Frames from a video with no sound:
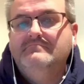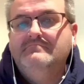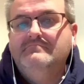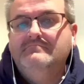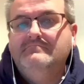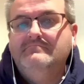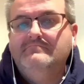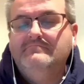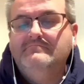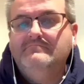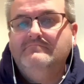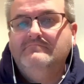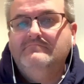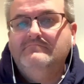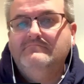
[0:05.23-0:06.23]

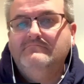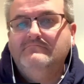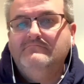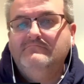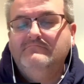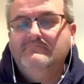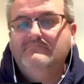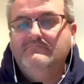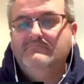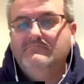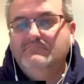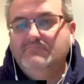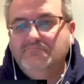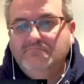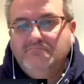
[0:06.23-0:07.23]

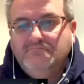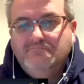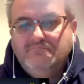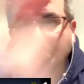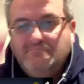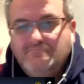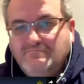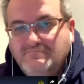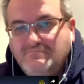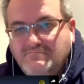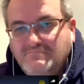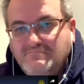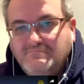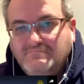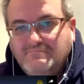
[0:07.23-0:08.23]

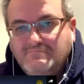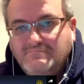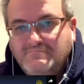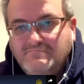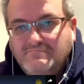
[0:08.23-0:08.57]
(not speaking)